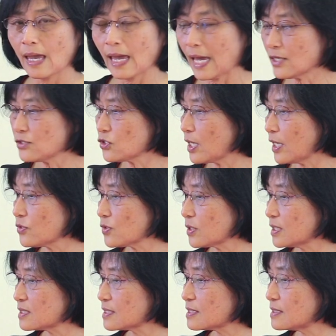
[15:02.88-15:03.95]
Education
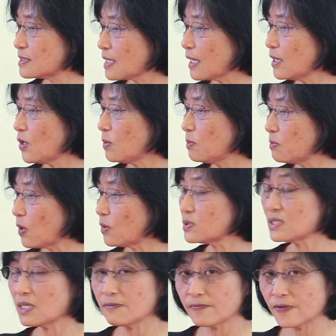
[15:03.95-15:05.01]
is the single
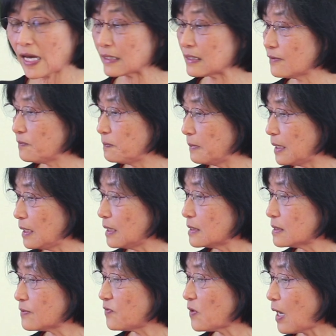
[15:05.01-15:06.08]
most effective
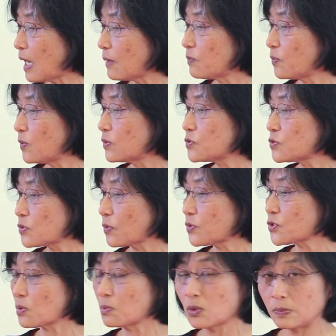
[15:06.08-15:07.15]
means for upward
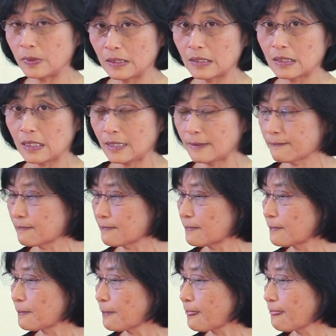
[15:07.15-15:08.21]
social mobility.
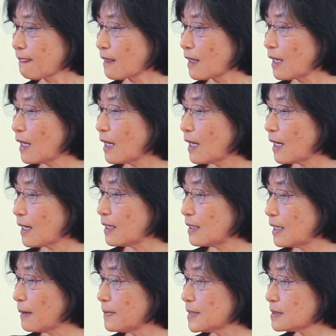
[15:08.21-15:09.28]

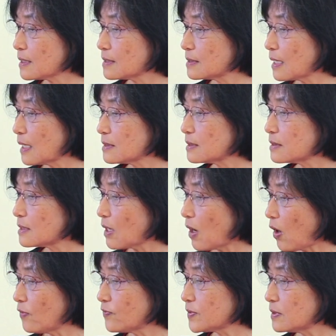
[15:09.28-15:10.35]
Academic success is
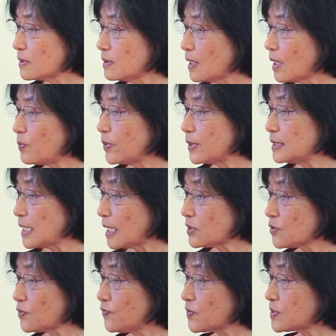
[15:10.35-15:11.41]
often a
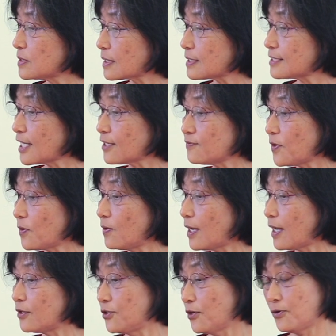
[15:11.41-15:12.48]
predictor for successful
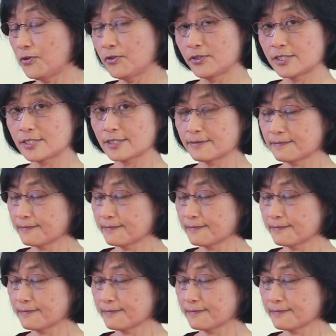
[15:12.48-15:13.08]
adulthood.